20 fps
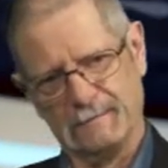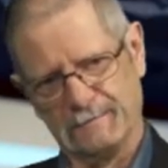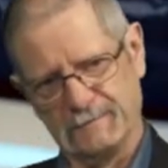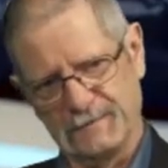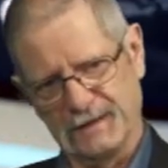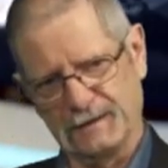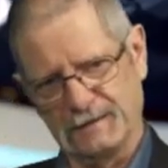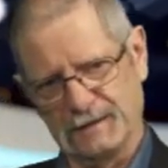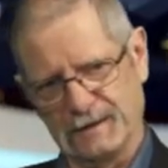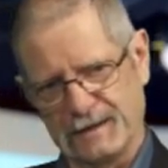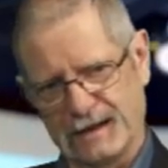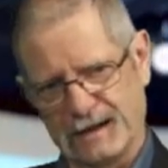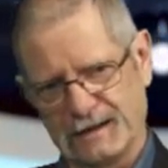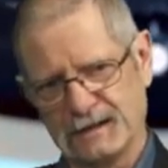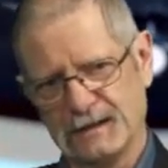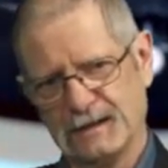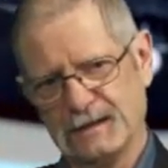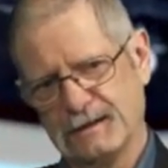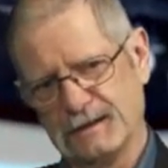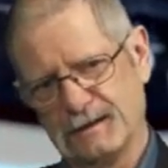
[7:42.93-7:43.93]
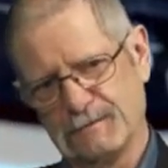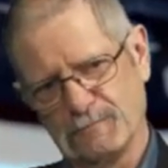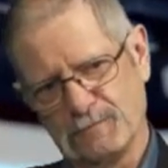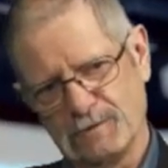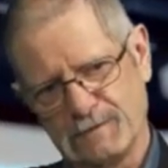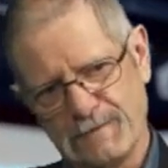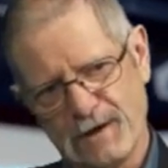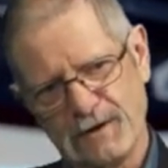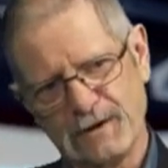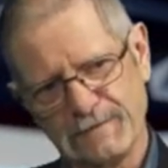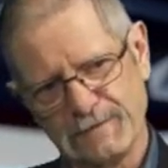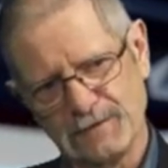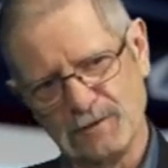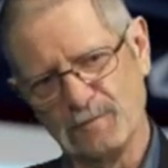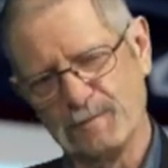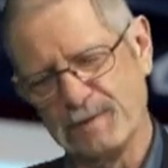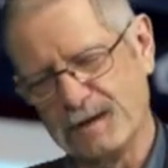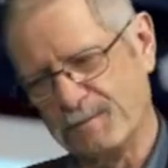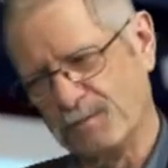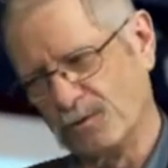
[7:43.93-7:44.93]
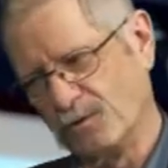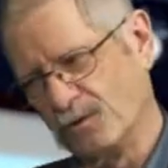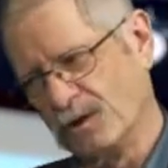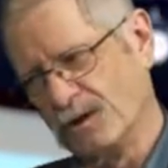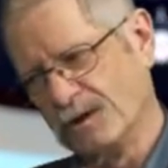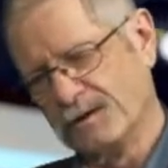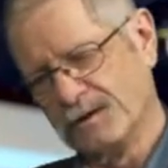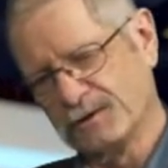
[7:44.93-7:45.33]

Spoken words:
things like that, with very few people